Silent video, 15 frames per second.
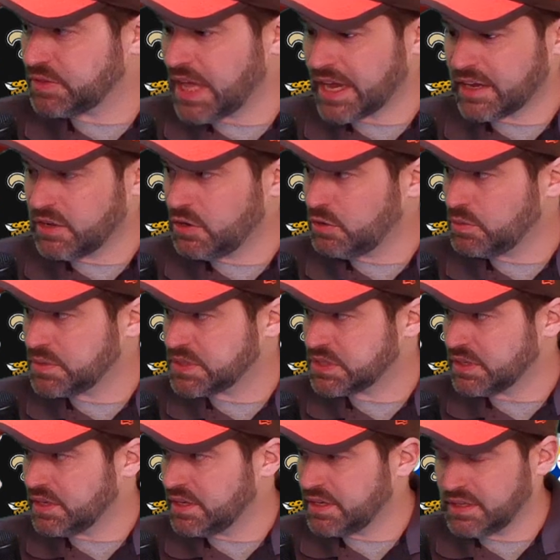Flacco was
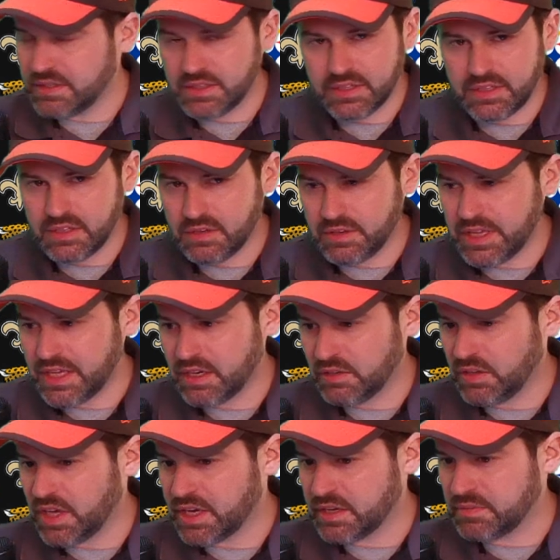done, and they had a
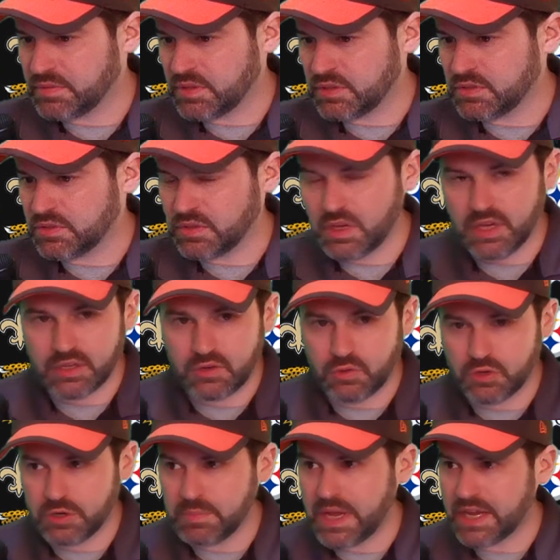lot of
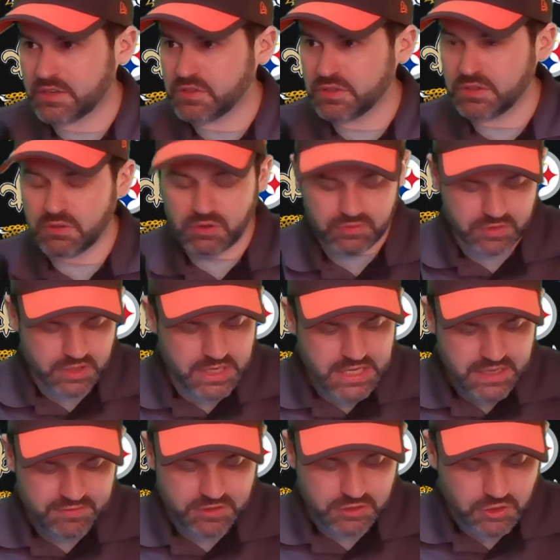quarterback turnover.
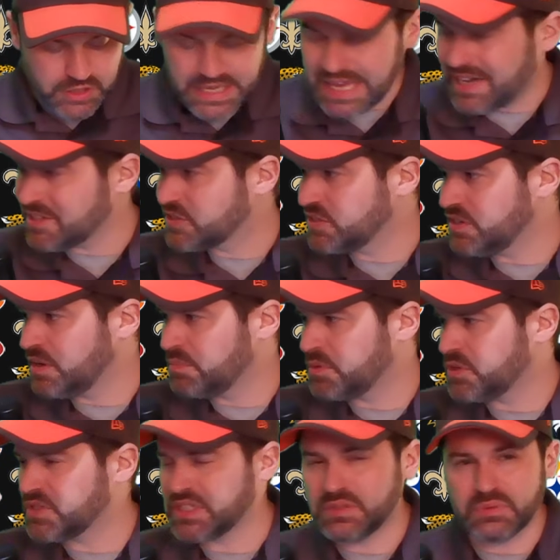If you look at his
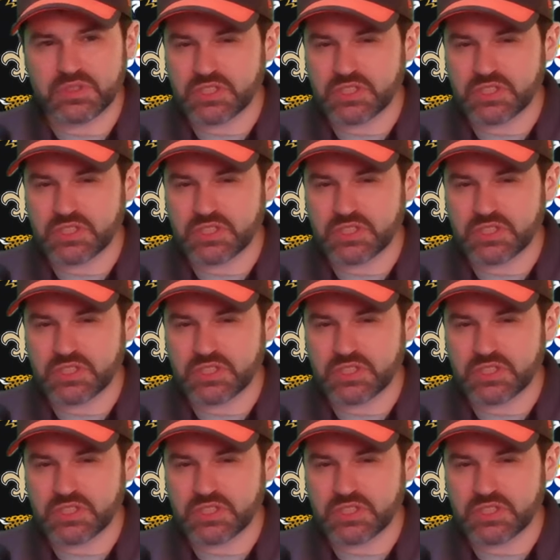numbers, it